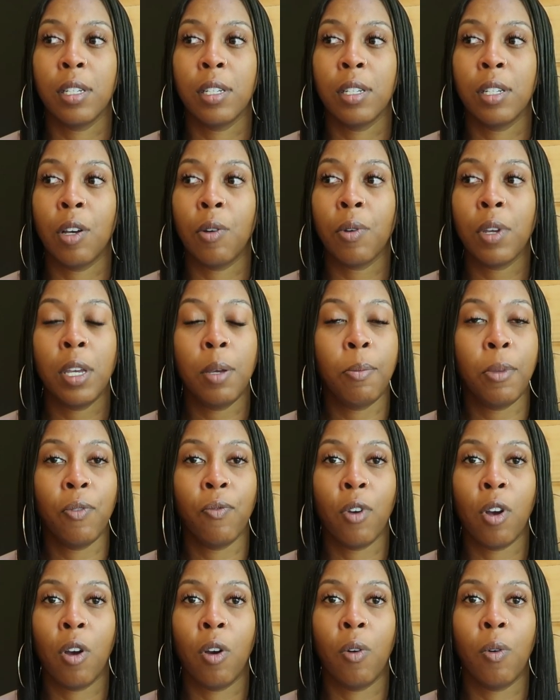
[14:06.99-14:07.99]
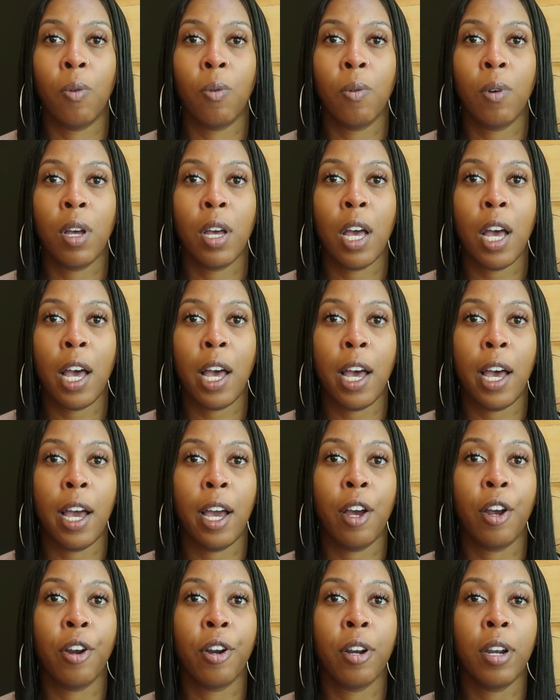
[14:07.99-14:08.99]
don't get me wrong, I
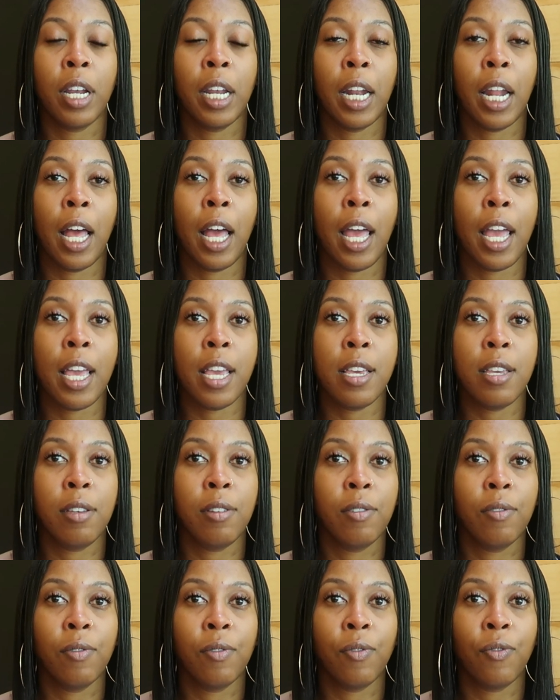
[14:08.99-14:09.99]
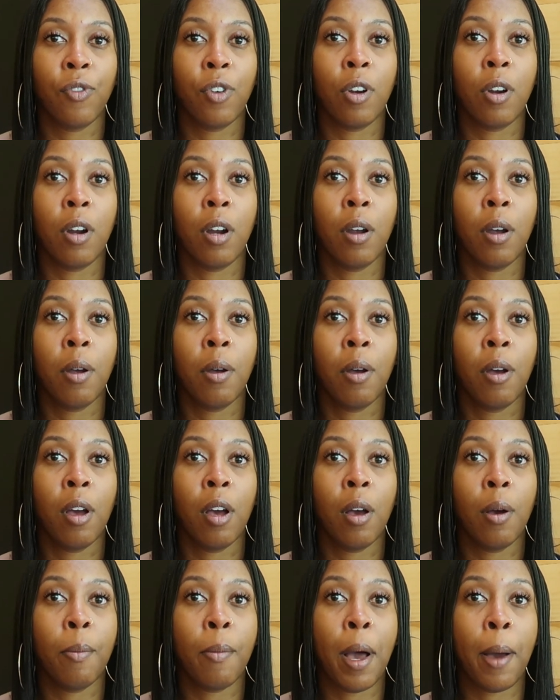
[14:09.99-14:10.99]
hurt and I ache for
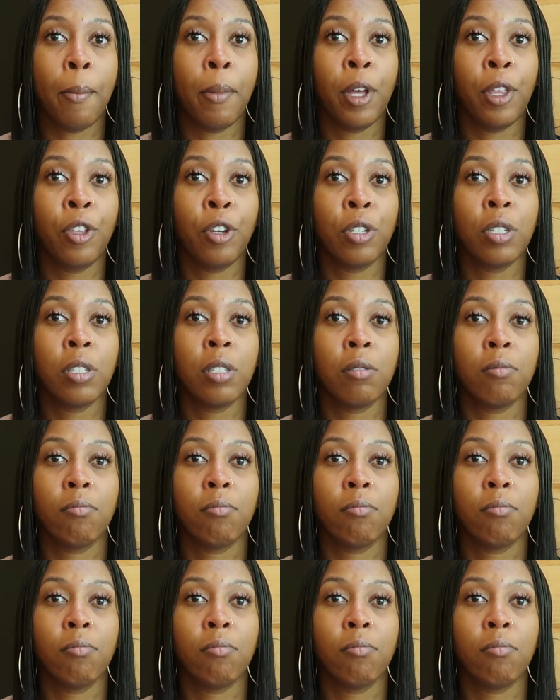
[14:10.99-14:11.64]
my mother's